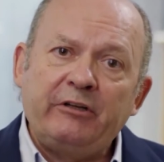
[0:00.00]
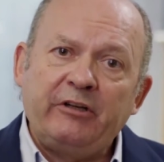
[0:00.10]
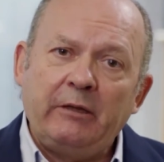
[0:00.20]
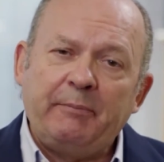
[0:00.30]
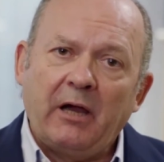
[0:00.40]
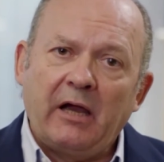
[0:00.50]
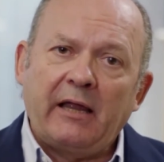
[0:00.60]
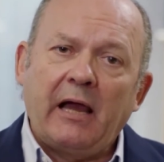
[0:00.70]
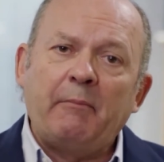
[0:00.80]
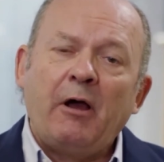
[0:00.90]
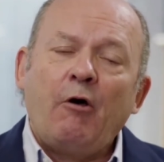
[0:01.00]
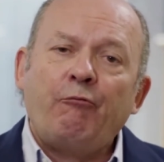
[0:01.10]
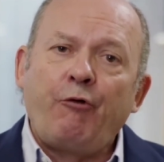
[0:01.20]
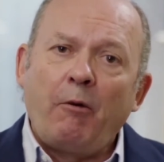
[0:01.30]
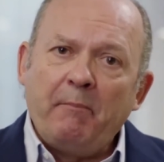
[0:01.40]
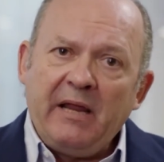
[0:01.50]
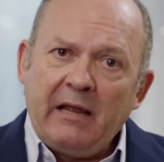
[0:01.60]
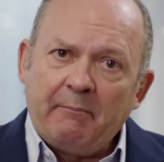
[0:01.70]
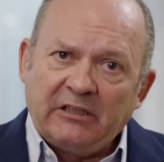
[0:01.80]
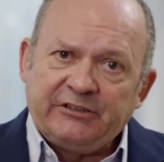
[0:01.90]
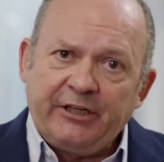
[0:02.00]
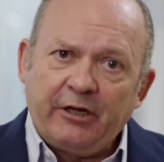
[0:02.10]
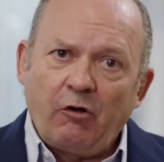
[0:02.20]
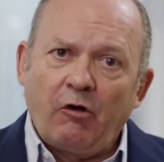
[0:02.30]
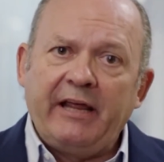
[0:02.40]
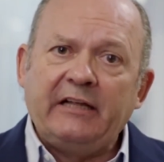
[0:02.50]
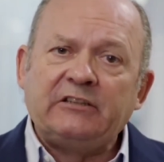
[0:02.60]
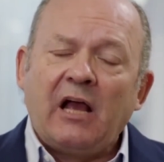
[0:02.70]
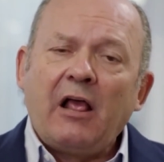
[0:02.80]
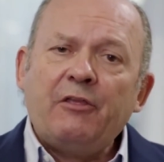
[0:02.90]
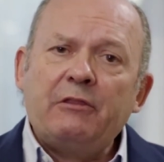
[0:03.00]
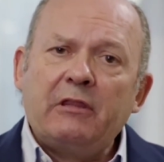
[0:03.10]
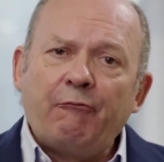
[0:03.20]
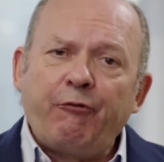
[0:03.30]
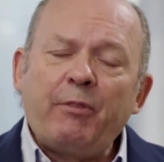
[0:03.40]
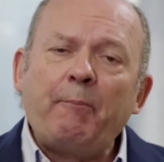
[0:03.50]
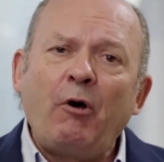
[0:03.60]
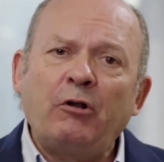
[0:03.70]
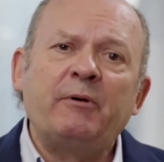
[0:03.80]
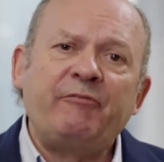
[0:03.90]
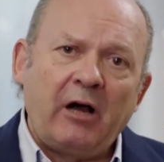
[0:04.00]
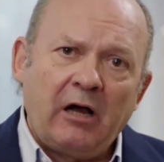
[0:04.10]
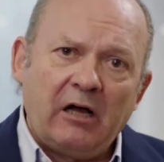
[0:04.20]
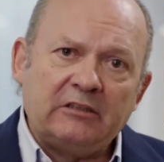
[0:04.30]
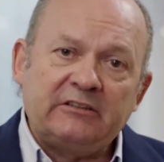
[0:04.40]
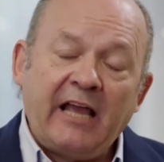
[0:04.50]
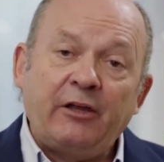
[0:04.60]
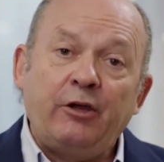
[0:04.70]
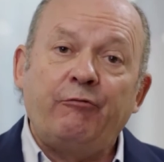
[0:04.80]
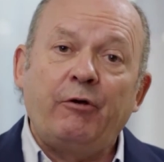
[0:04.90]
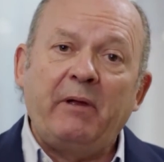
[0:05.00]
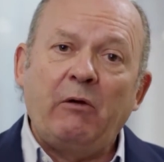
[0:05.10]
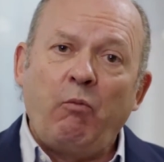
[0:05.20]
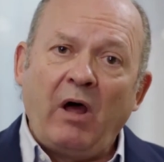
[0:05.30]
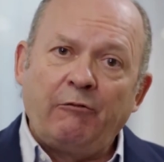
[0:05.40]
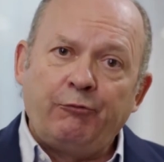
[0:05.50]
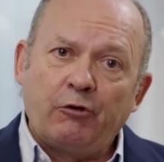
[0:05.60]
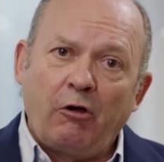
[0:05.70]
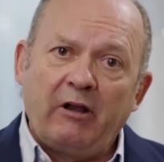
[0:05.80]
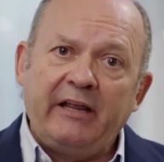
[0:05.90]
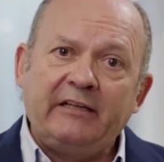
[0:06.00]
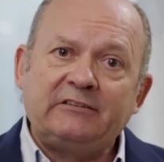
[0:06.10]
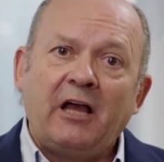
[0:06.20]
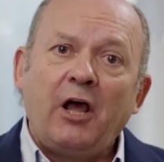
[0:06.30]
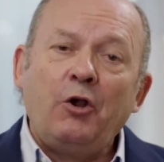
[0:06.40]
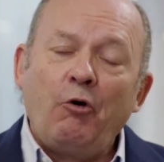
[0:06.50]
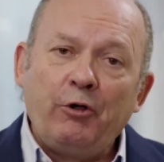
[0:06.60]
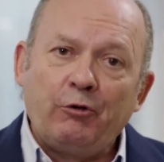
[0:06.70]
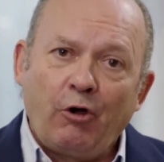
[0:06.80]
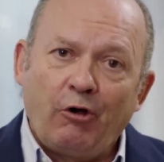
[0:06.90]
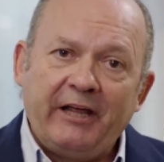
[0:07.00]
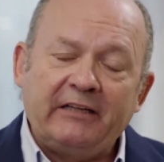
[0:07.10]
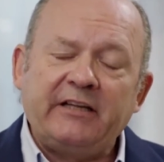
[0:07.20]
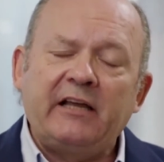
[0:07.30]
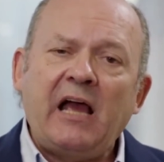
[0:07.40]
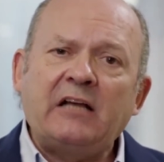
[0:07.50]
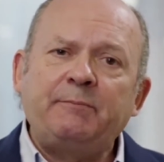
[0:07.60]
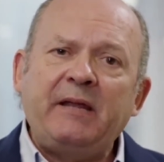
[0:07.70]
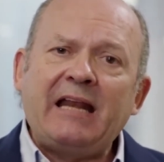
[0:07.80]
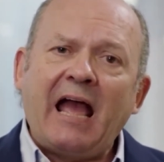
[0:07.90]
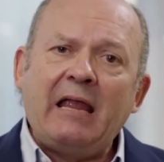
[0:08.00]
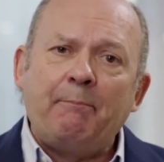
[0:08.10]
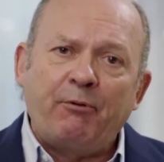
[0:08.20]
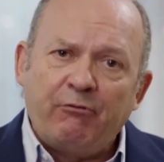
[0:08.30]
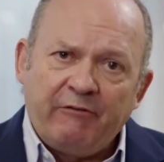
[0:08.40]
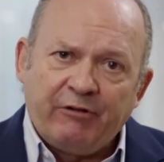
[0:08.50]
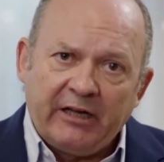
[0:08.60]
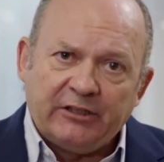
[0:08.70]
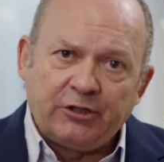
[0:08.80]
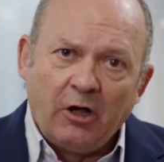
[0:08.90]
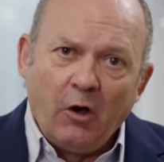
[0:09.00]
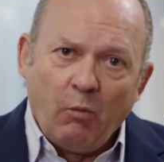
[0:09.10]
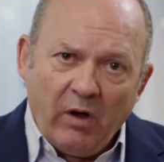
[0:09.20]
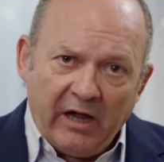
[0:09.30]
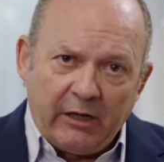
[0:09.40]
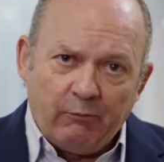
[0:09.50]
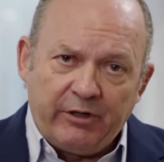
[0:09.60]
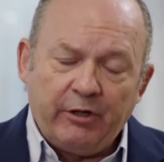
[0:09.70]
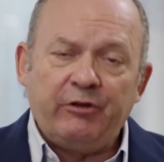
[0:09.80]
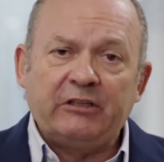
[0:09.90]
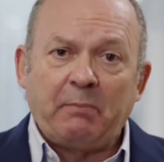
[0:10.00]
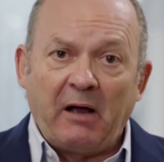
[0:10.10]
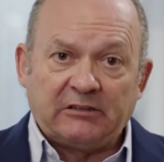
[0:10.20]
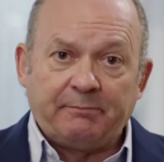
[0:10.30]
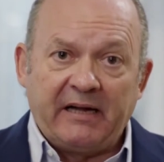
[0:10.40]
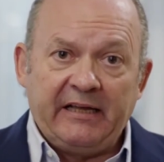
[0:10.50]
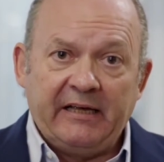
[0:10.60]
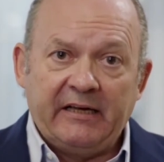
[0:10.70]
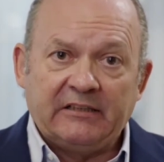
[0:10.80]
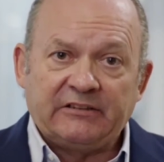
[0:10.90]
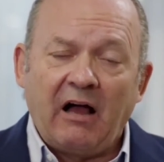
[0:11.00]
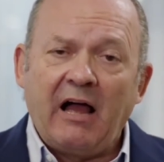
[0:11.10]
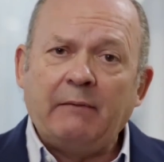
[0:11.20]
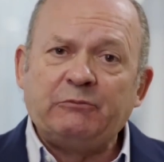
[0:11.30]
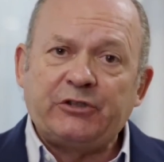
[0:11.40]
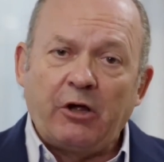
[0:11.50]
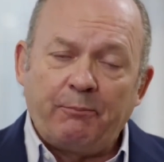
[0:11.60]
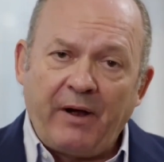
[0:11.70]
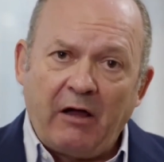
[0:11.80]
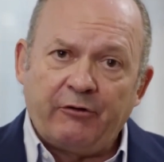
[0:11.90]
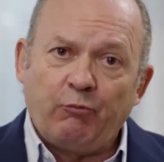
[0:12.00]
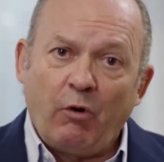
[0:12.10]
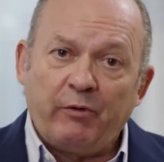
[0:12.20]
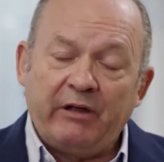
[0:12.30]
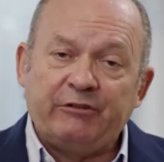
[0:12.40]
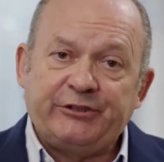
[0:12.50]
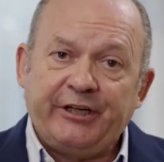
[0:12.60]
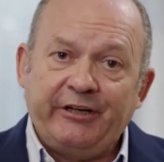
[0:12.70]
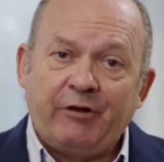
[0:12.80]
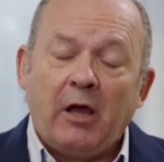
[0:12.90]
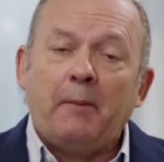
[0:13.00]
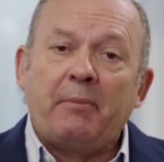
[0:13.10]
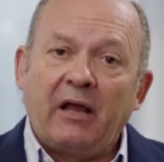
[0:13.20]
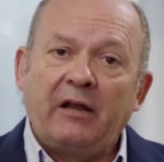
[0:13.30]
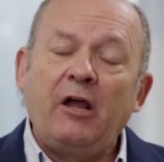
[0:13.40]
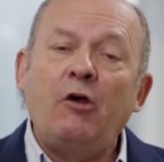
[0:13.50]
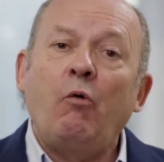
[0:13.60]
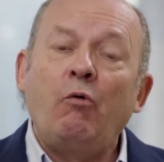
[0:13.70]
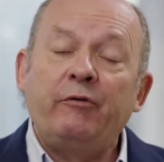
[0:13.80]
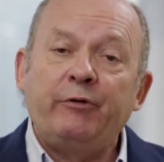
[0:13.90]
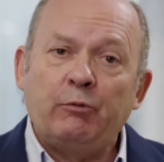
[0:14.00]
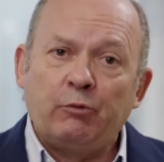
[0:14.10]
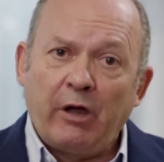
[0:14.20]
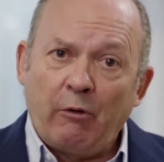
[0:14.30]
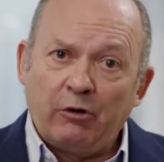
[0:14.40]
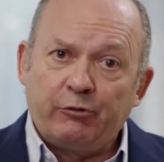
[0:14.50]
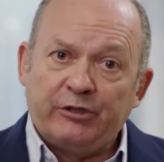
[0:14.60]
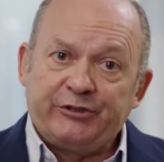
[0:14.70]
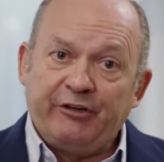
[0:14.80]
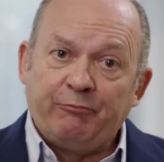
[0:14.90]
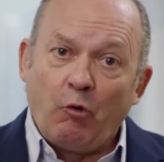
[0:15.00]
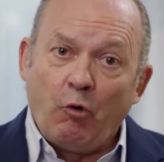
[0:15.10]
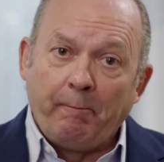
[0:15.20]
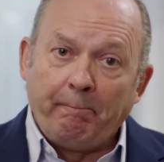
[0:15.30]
to TP ICAP, from me and my senior colleagues, from the bottom of our hearts, thank you for being wonderful colleagues, loyal colleagues. It has been a privilege working with you this past many years. I am so proud of what we have achieved, but I know all of you will go on to achieve more.